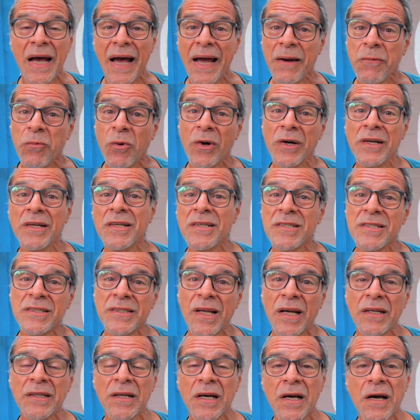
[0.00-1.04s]
I wanted to
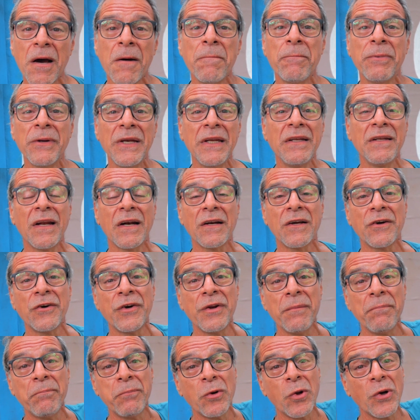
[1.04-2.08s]
start a company that could
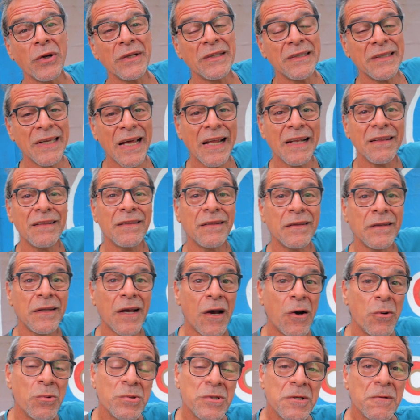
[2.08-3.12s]
employ
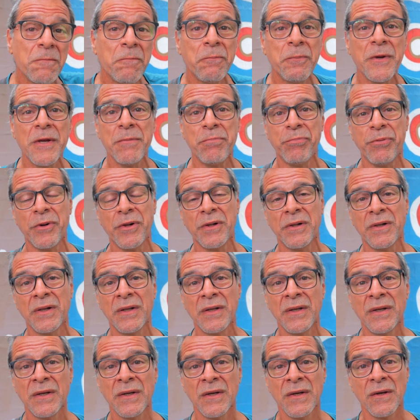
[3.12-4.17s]
10,000 people.
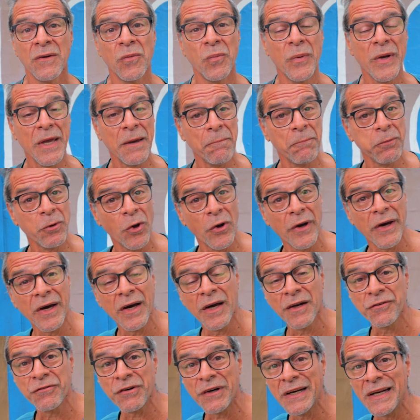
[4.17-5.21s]
We employ
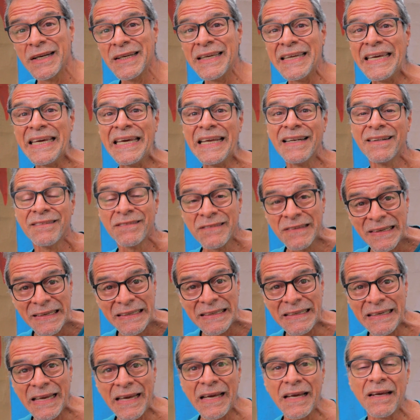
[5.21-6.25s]
108
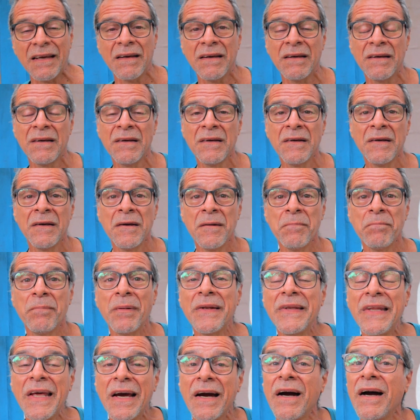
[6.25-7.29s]
today,
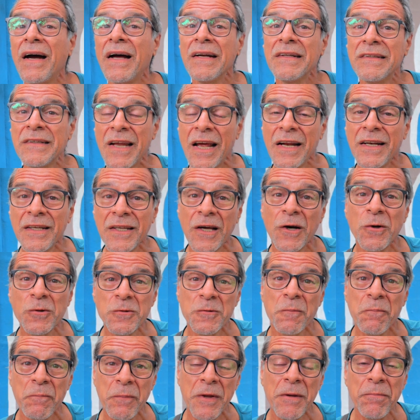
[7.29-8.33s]
but there are
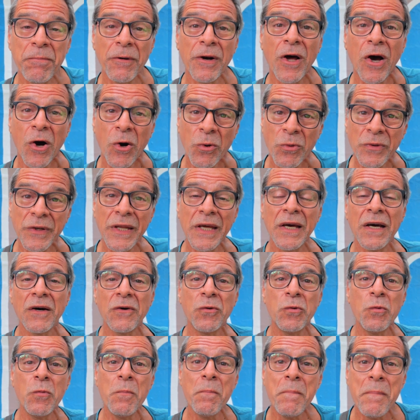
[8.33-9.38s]
10,000 people out there
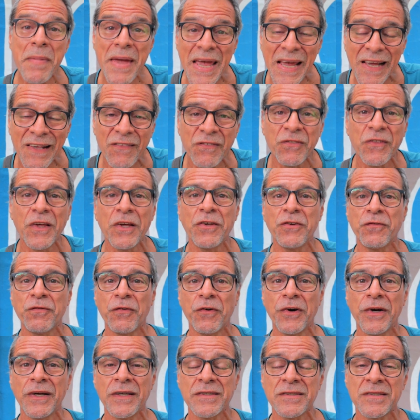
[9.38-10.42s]
who make things
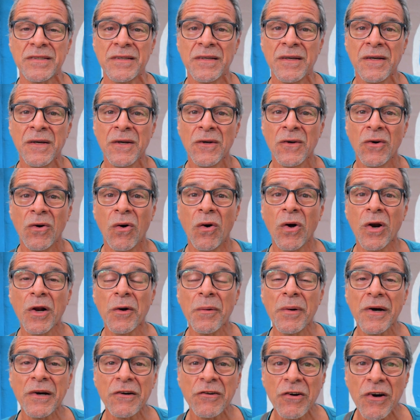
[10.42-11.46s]
for us. All
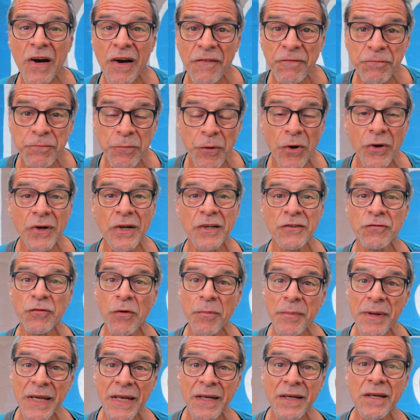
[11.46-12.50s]
our craft products
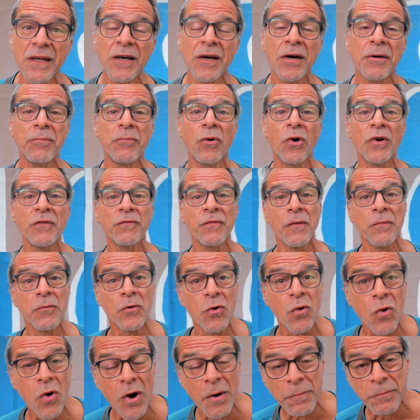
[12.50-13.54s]
from India are bought from
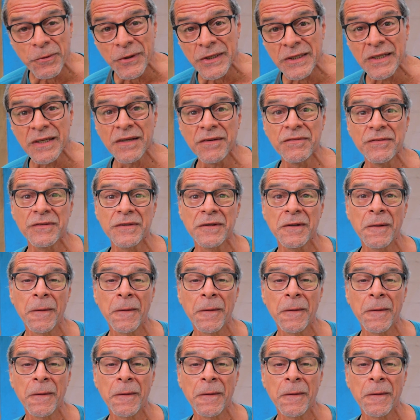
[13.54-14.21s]
cooperatives.